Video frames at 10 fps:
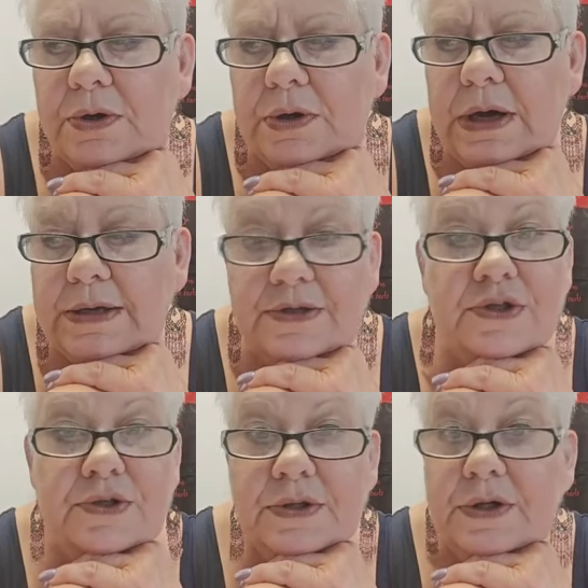
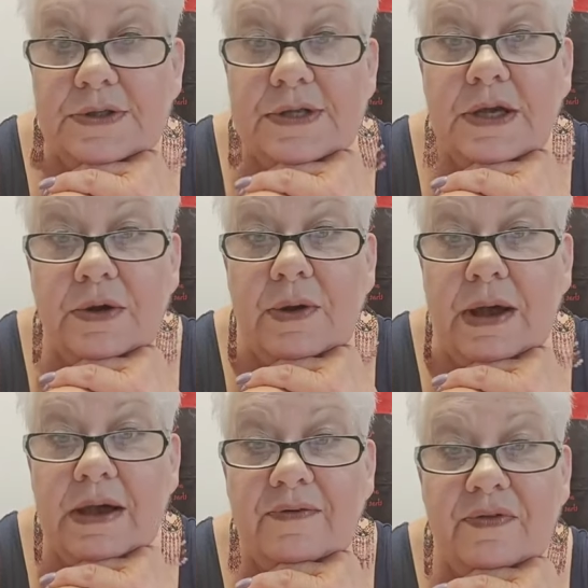guidance and insight you
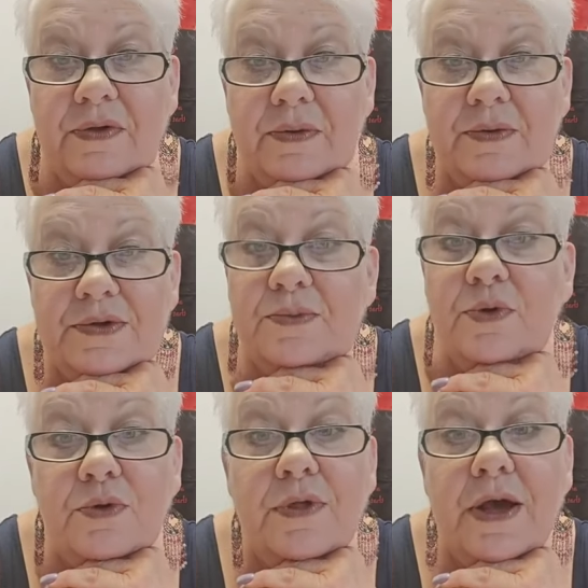have, the
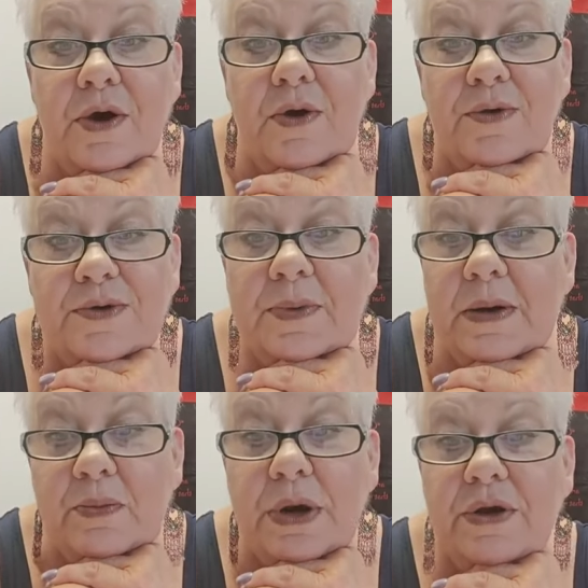smoother that goes. But
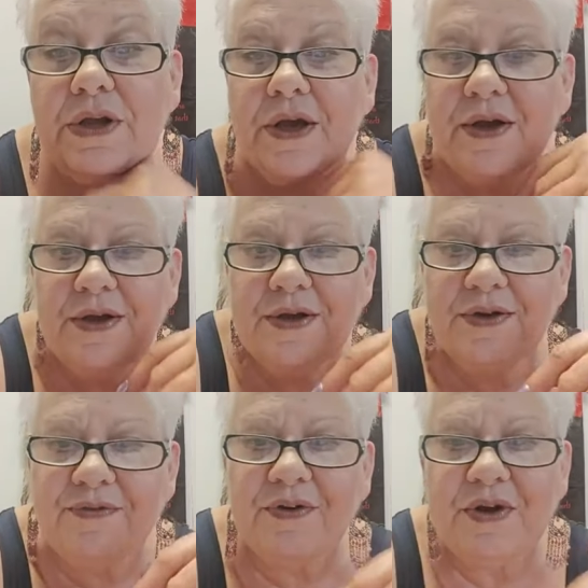I'm proud of you.
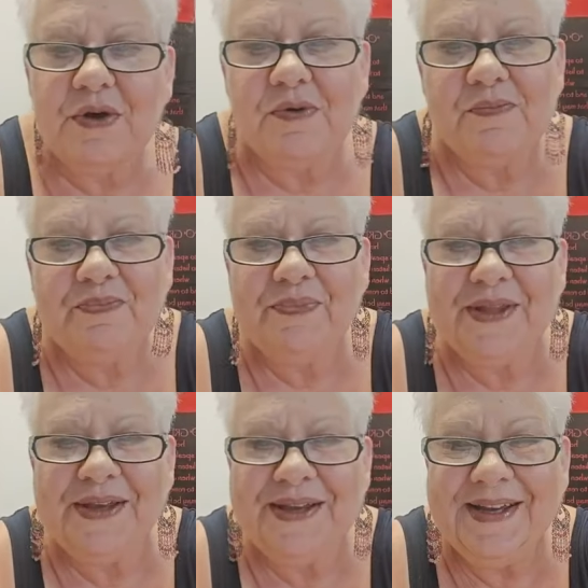Good for you.
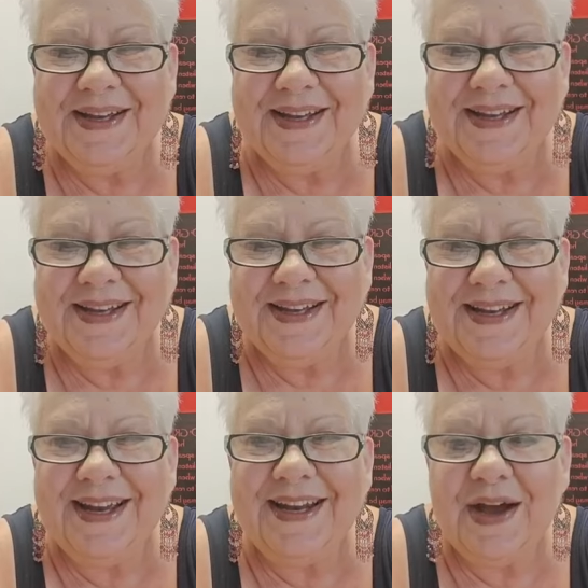
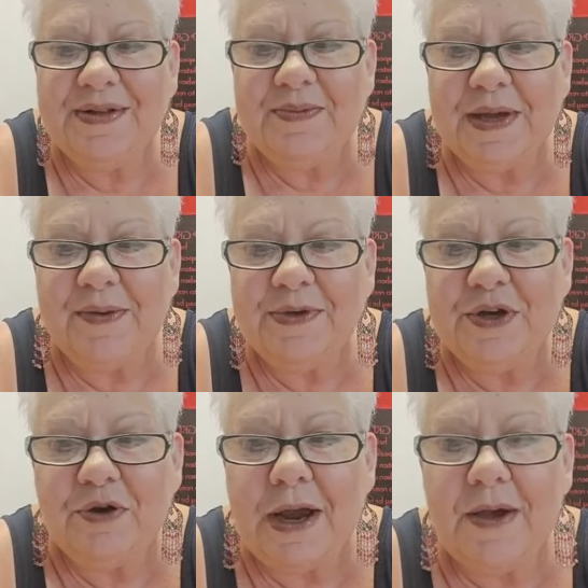Yeah, now it's becoming
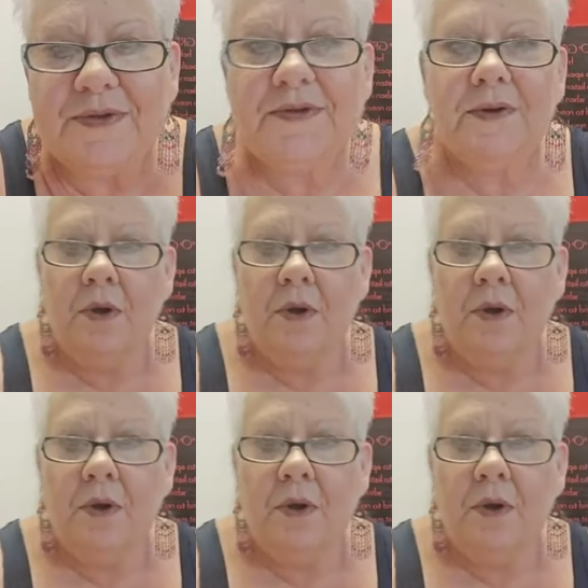your house.